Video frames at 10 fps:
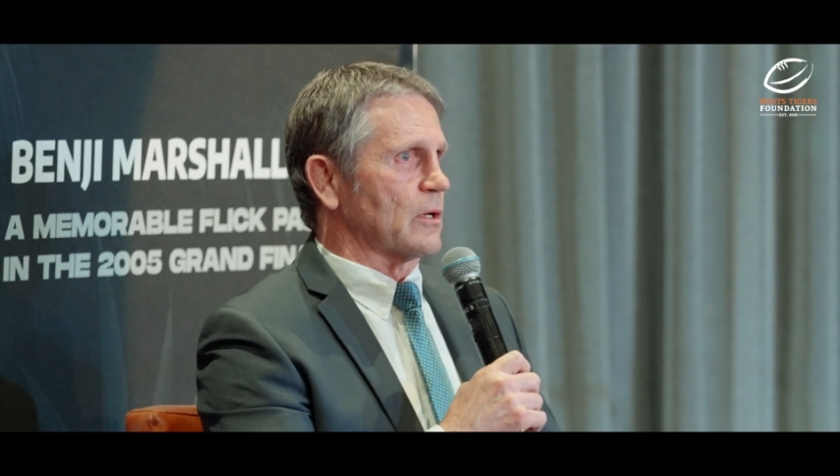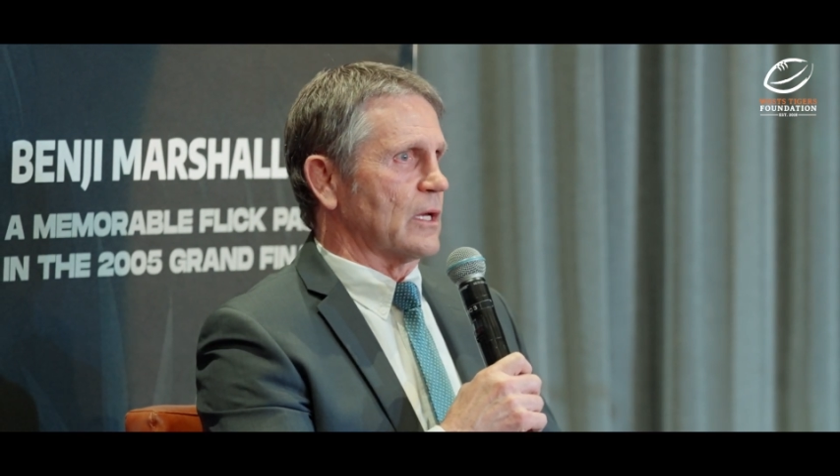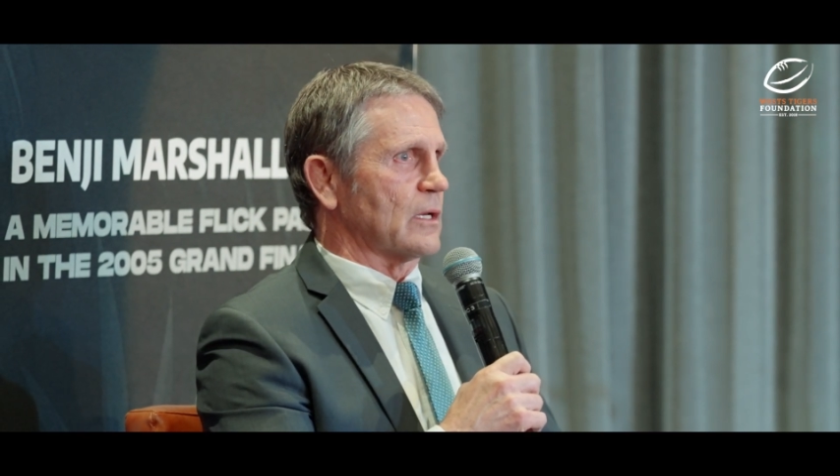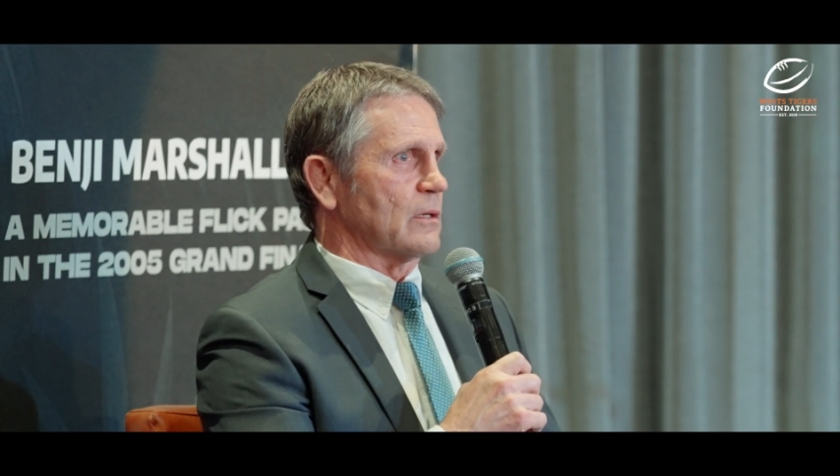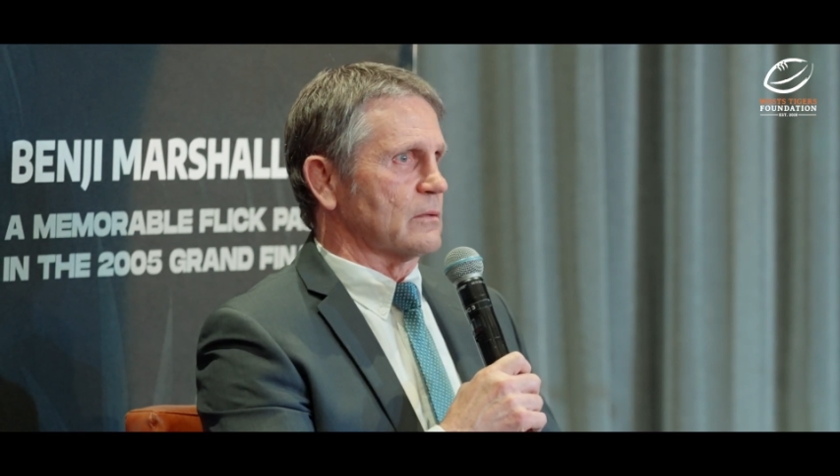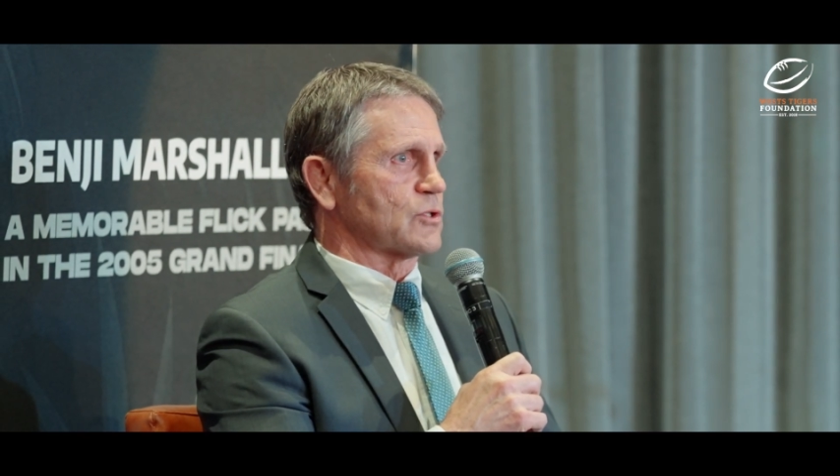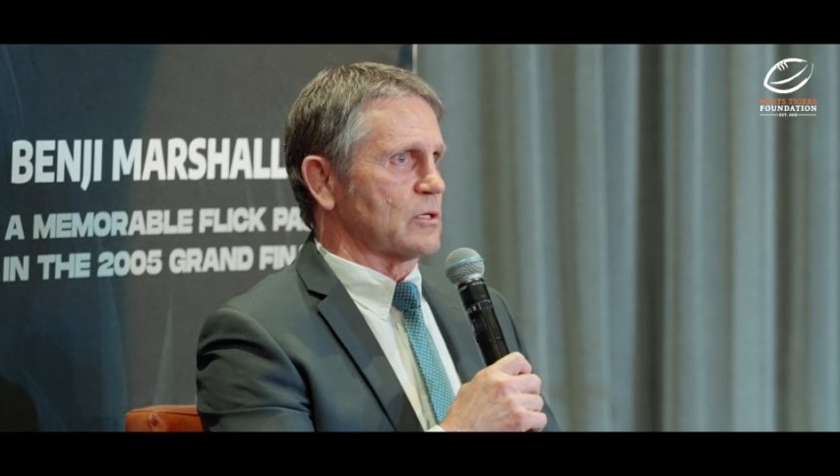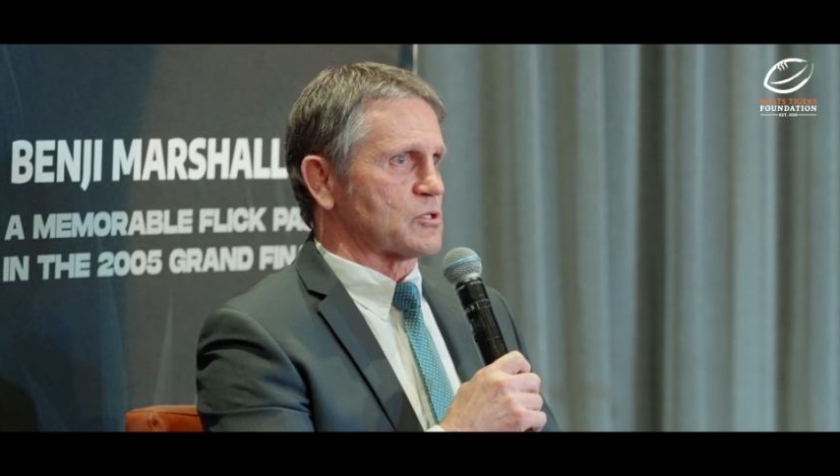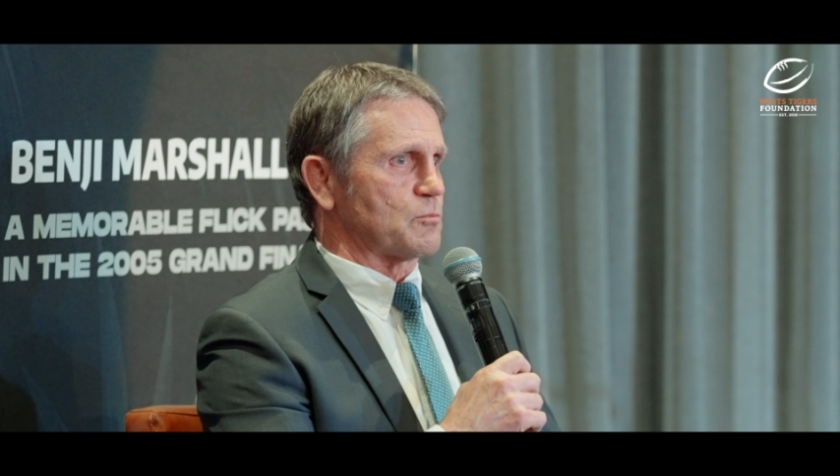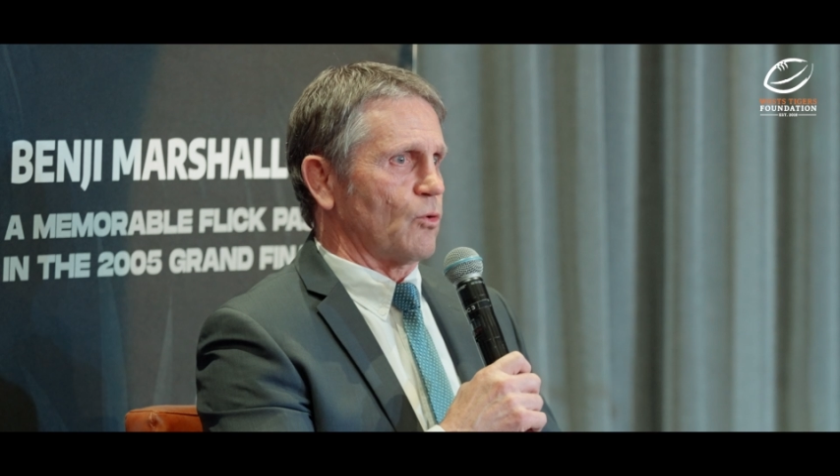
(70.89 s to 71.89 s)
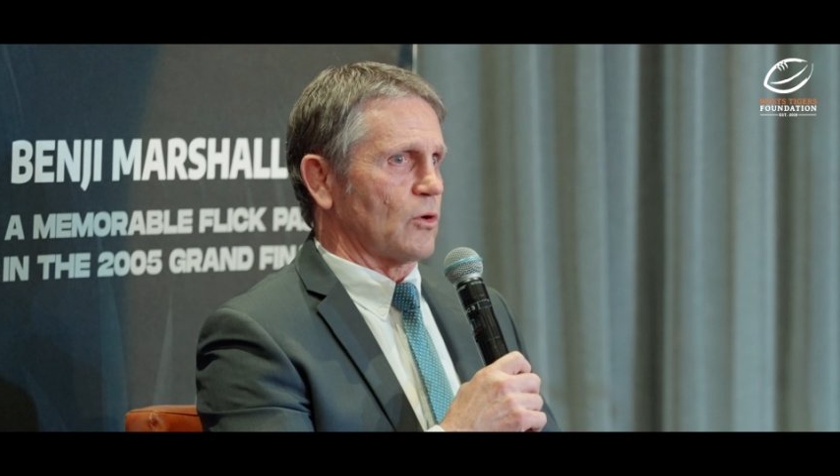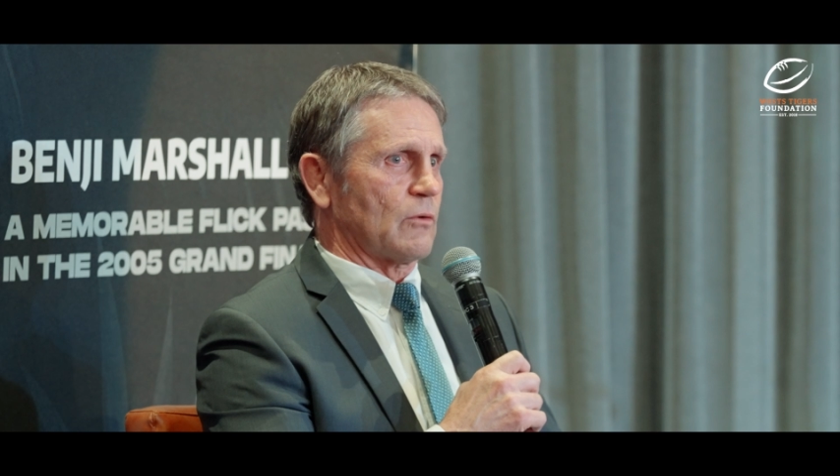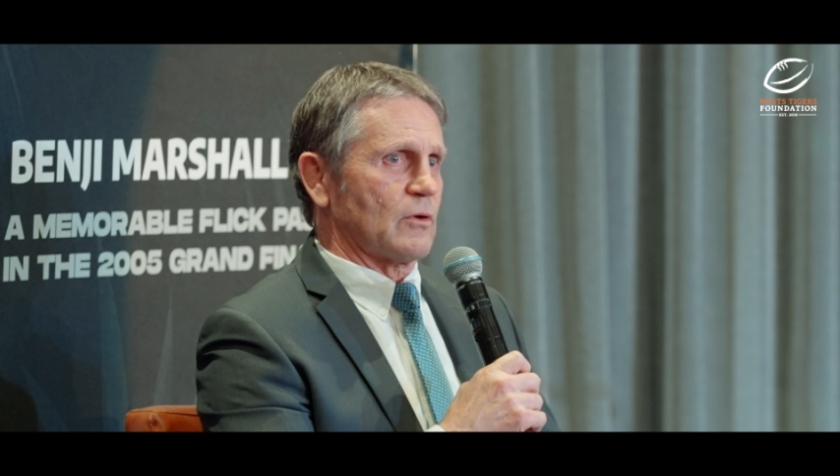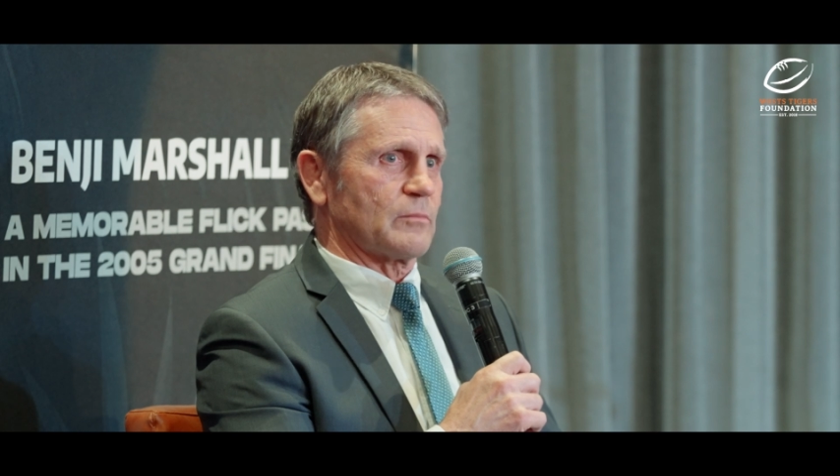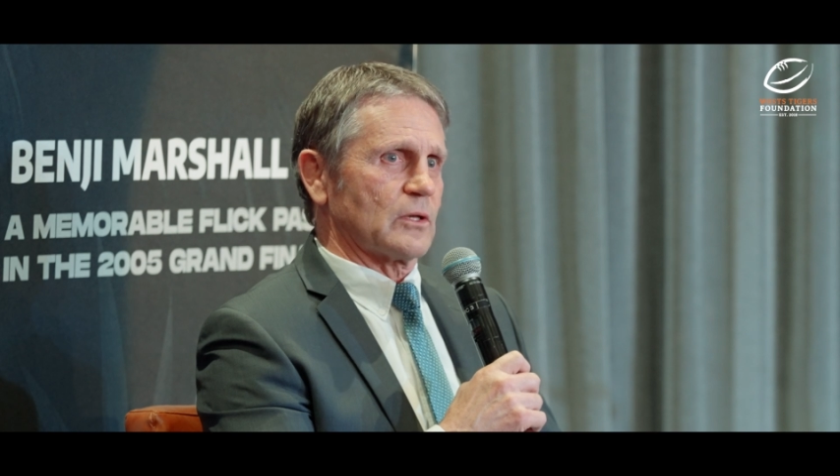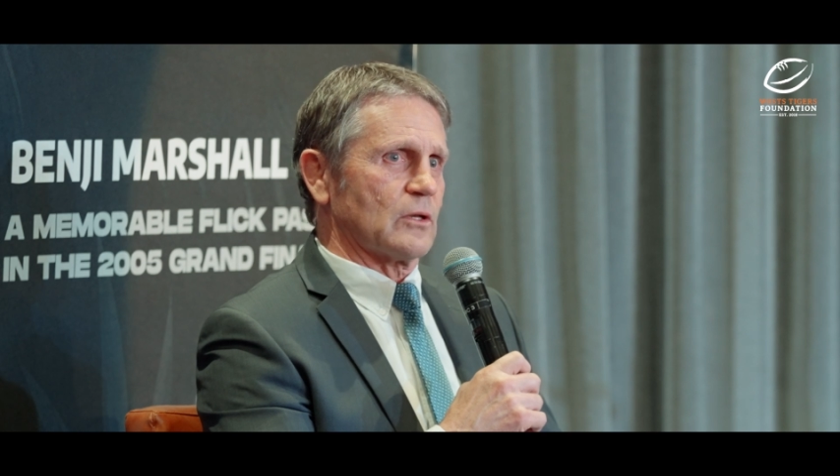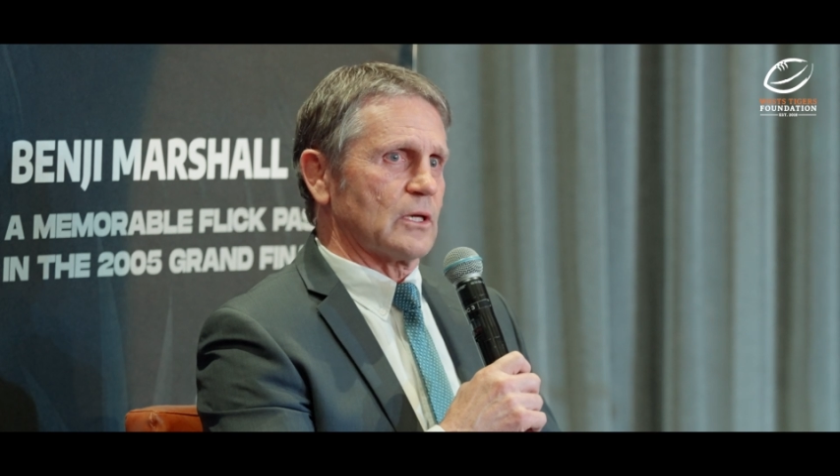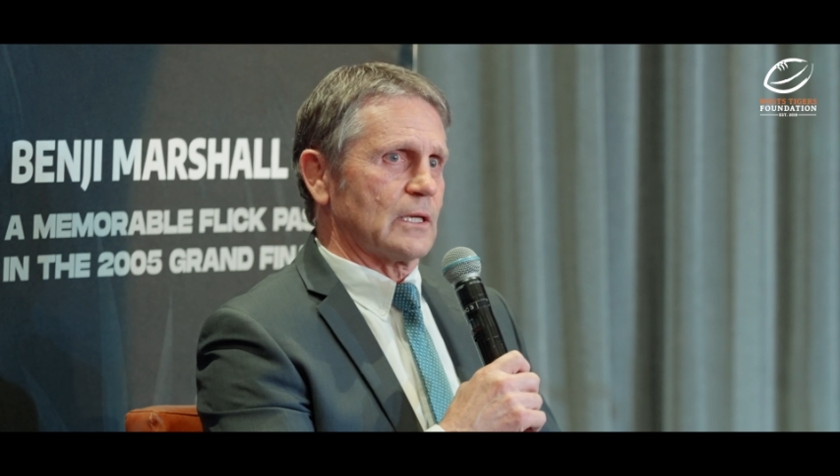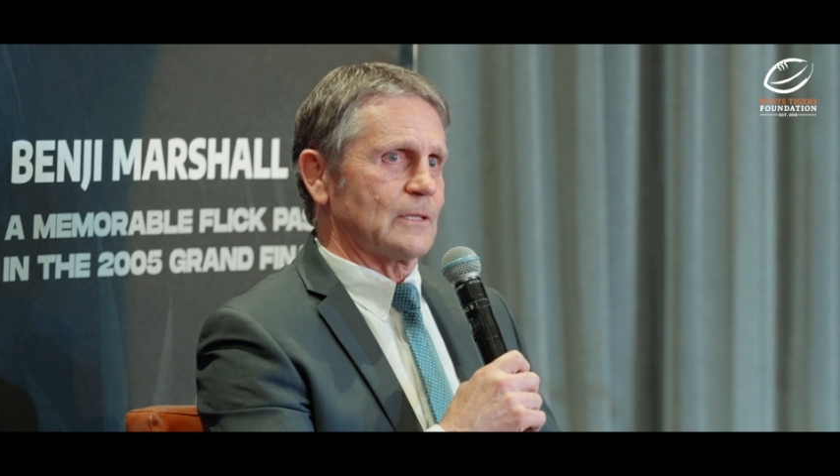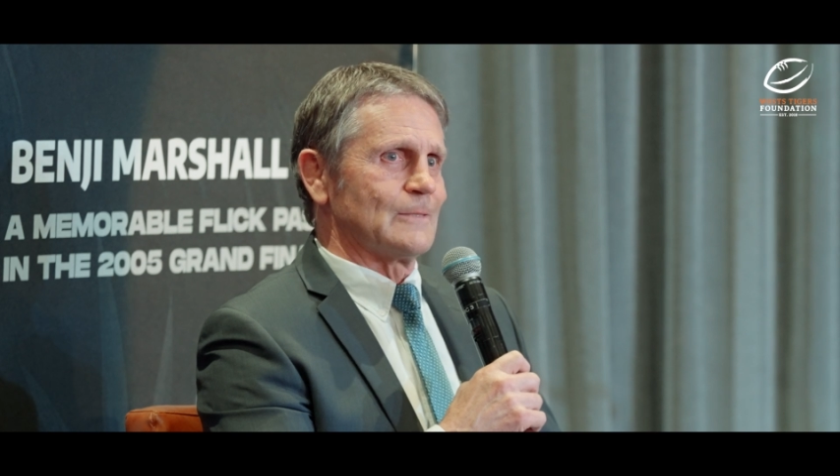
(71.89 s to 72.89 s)
in a team sport like rugby
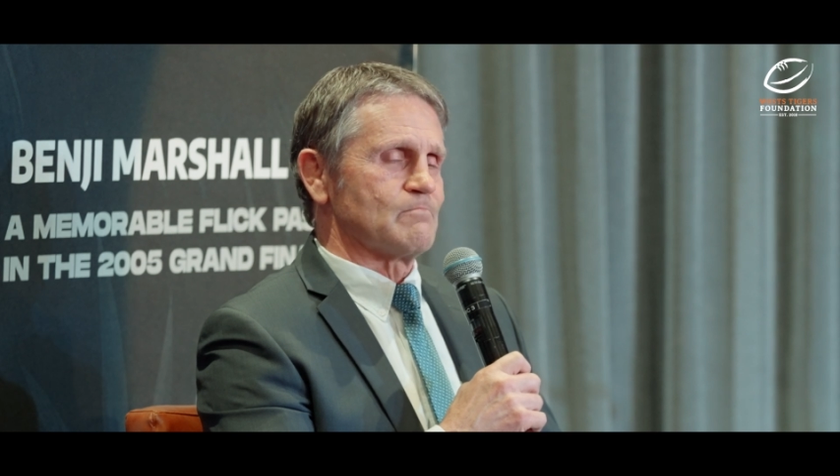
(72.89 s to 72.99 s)
league,